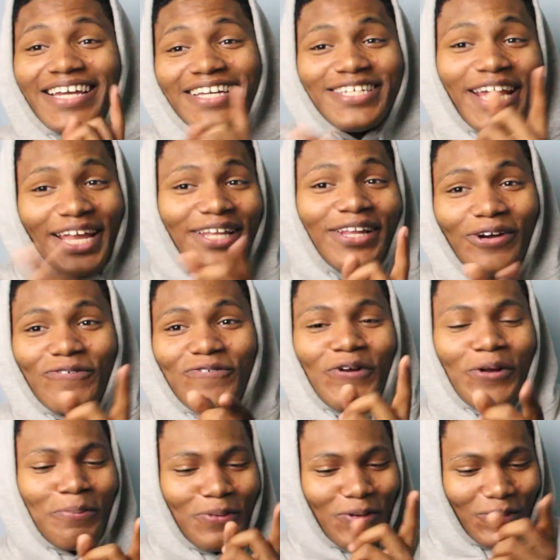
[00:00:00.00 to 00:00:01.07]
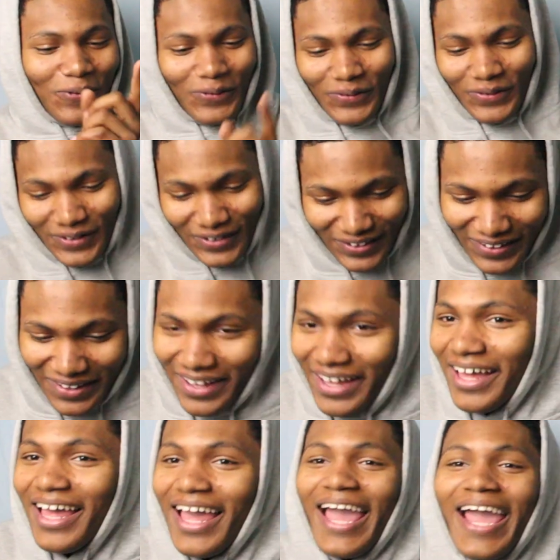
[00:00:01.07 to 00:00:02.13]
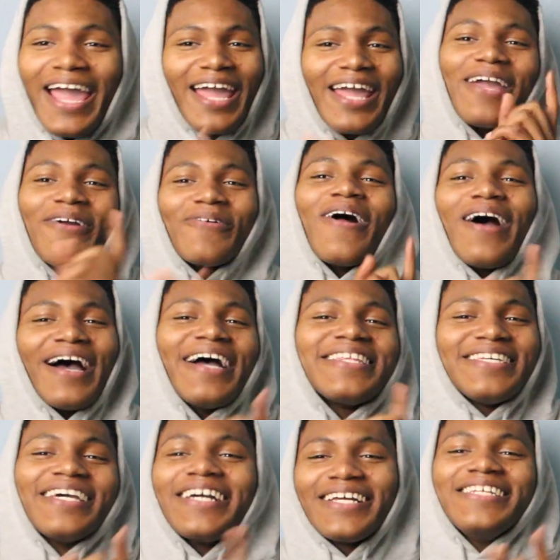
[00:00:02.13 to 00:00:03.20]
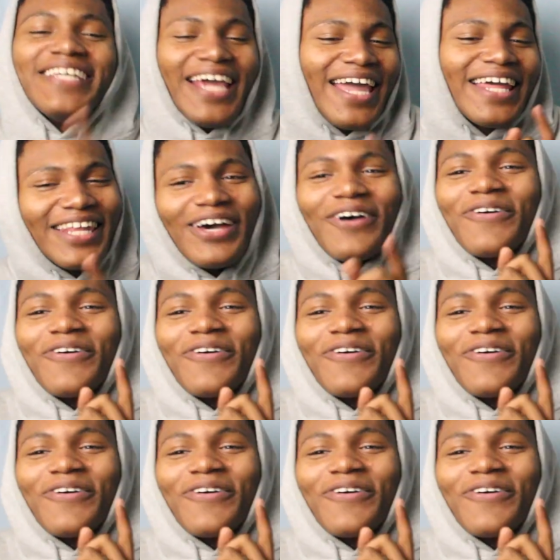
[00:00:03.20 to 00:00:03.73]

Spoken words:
take J-Lo from you. A-Rod took J-Lo